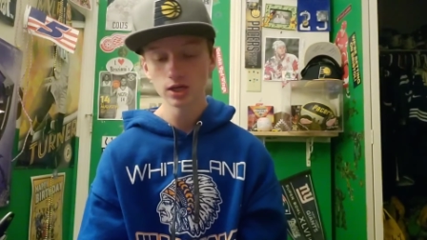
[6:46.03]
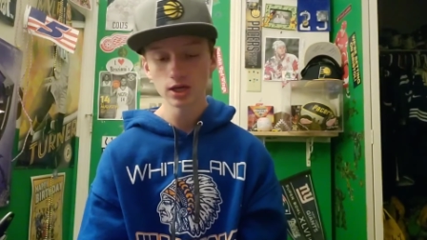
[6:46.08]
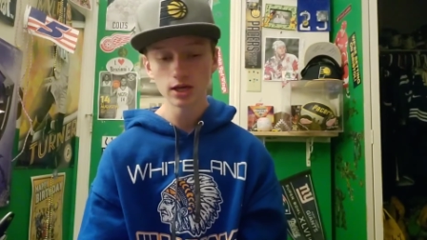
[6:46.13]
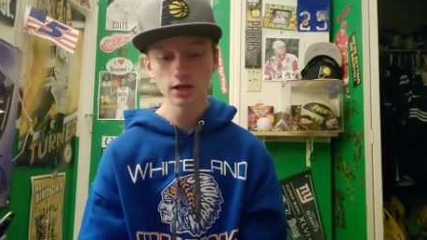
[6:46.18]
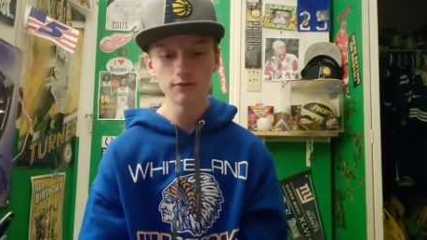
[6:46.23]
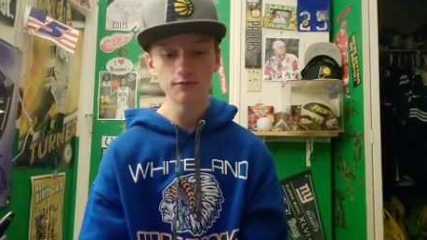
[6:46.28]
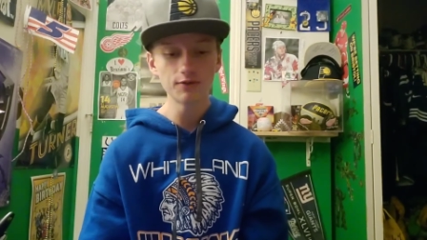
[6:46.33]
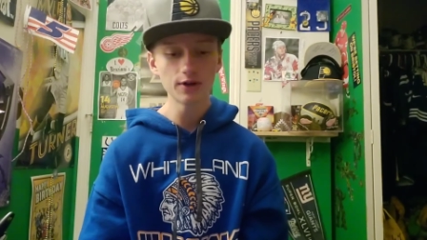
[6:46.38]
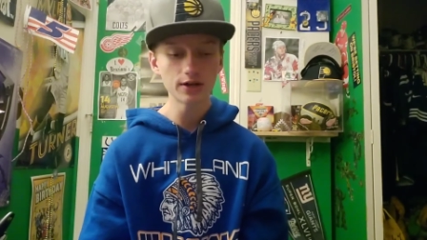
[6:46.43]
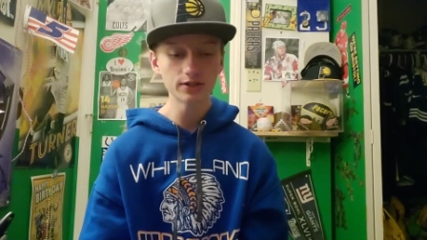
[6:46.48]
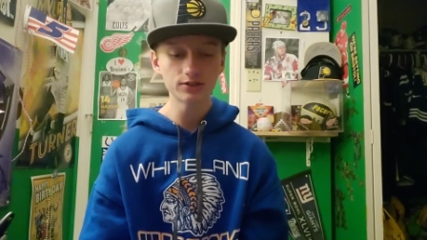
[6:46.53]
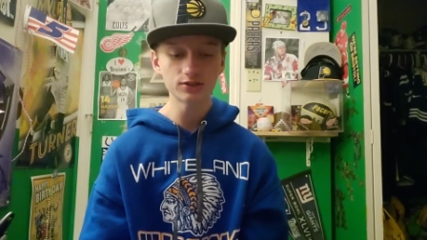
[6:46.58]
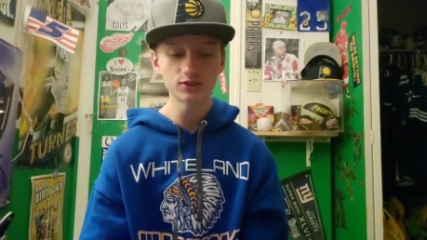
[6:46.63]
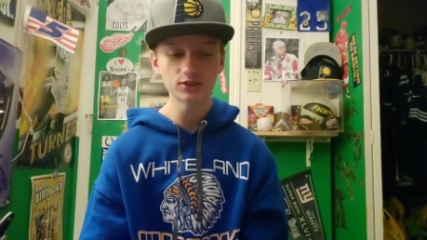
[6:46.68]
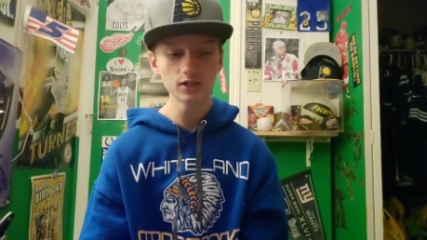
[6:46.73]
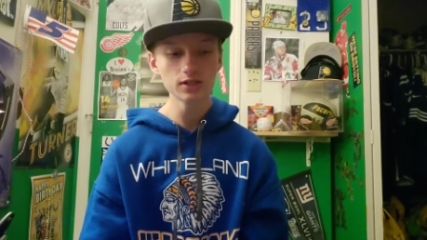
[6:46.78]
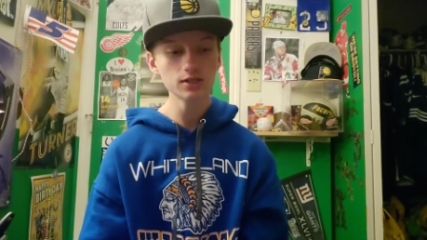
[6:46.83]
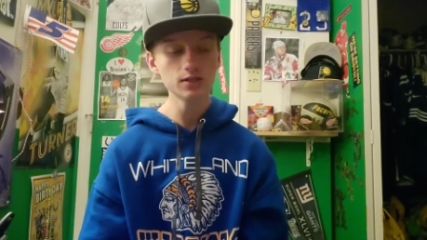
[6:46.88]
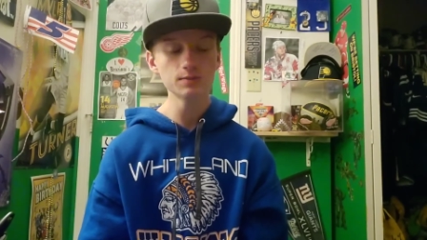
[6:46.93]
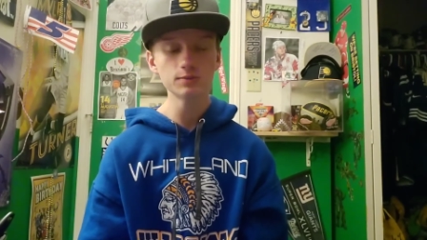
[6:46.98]
In fact,
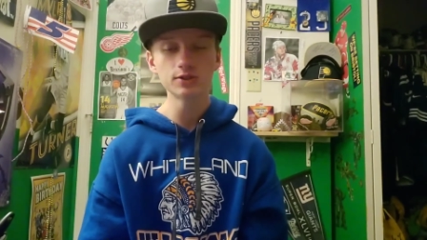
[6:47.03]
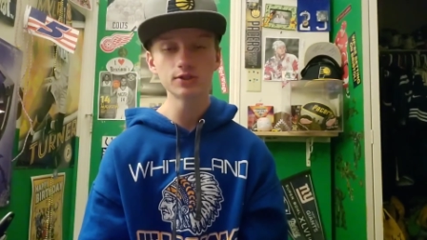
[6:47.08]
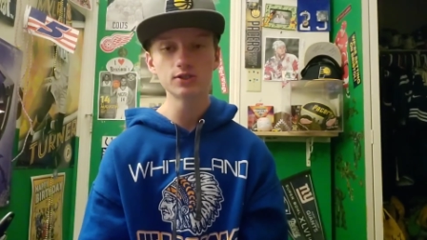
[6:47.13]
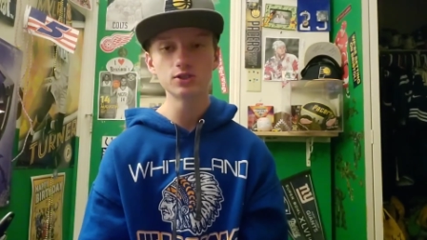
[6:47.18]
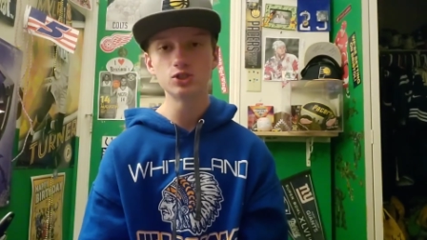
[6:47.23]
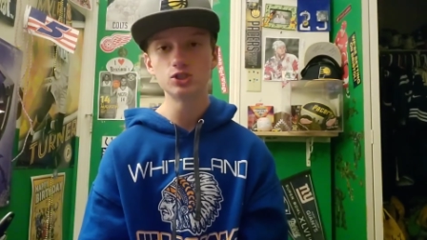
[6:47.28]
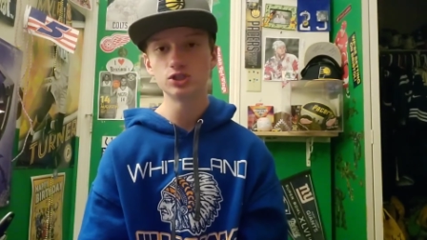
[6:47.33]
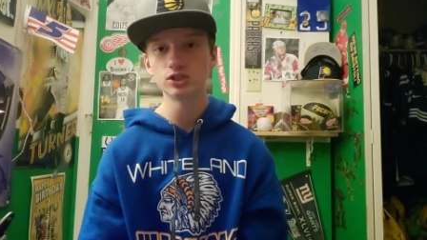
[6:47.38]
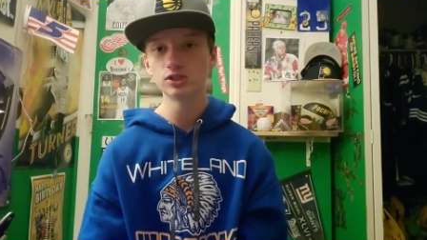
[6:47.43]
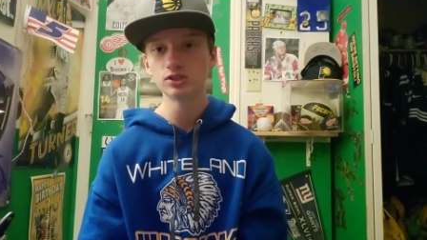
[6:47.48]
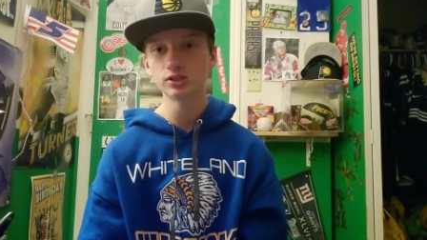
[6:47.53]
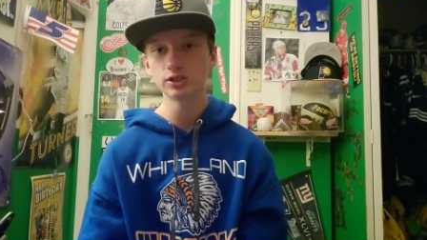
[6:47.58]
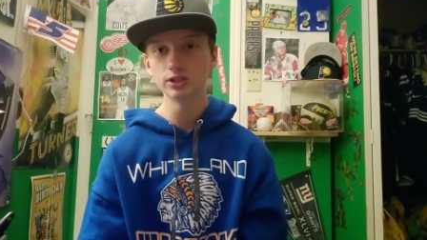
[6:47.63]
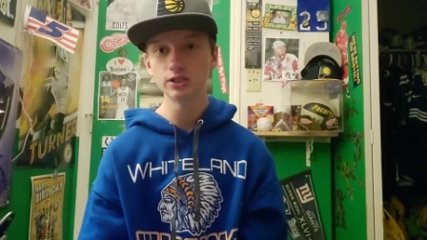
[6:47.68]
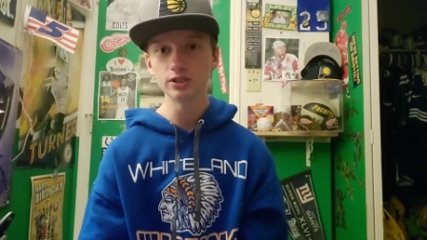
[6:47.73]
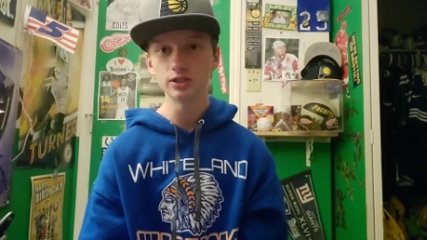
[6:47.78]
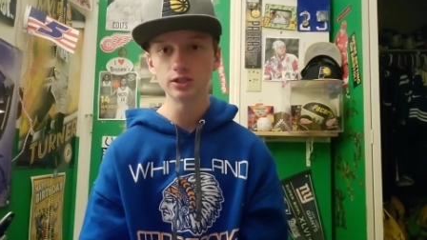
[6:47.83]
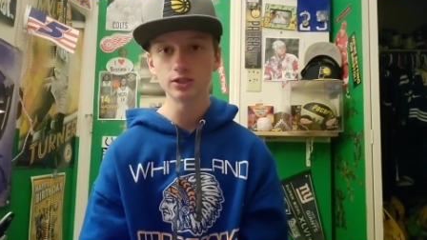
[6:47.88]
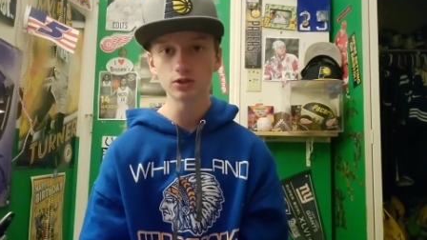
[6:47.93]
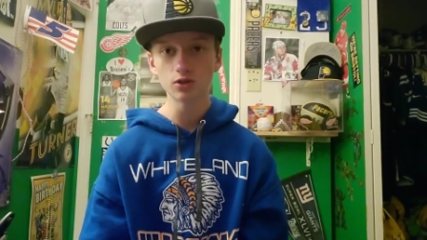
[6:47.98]
send him to the G
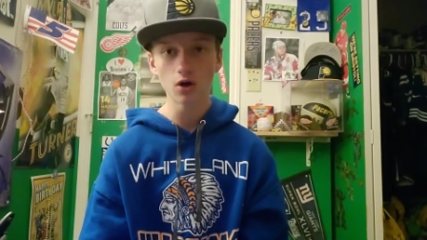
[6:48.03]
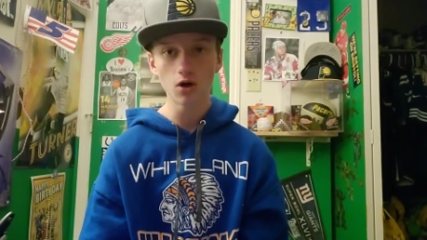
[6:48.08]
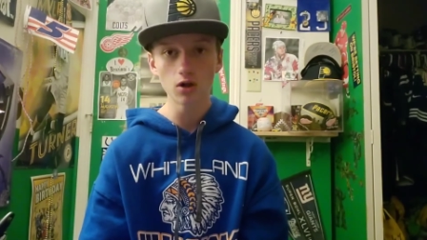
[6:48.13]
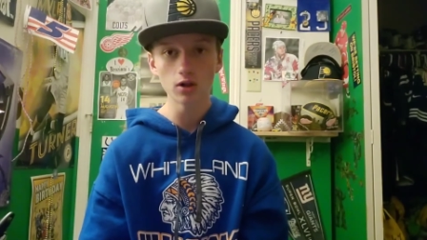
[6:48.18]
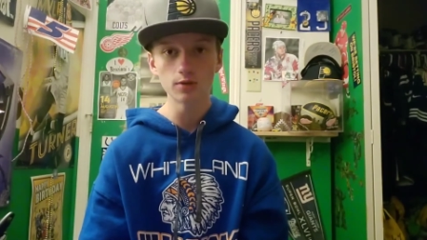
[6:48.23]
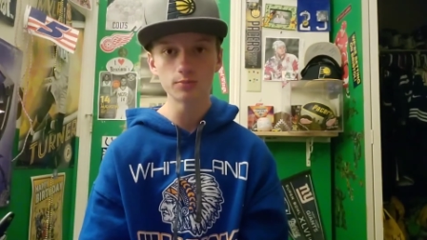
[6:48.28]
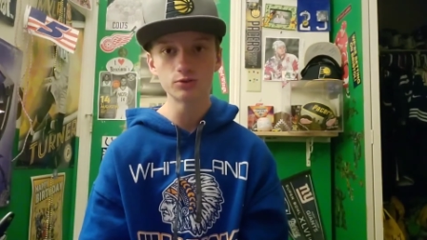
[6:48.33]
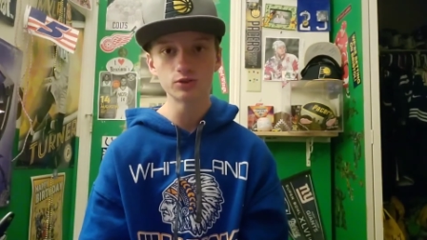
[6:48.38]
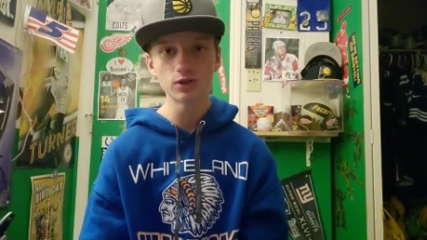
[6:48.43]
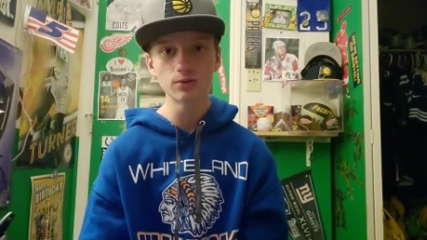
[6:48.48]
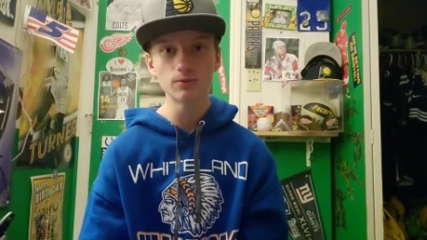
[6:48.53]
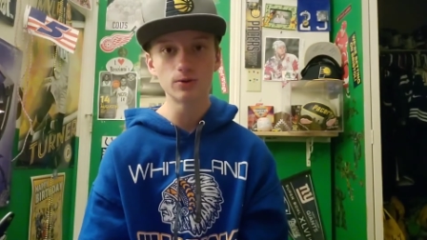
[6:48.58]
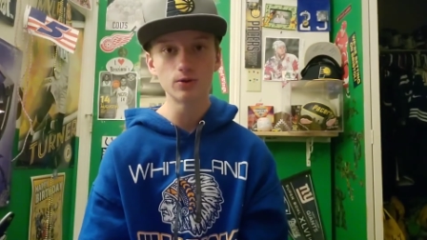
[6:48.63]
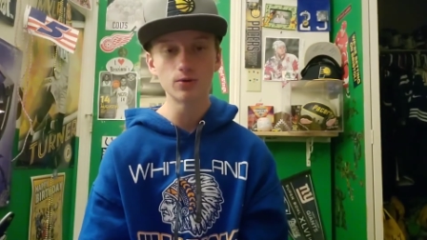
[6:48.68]
League and call up someone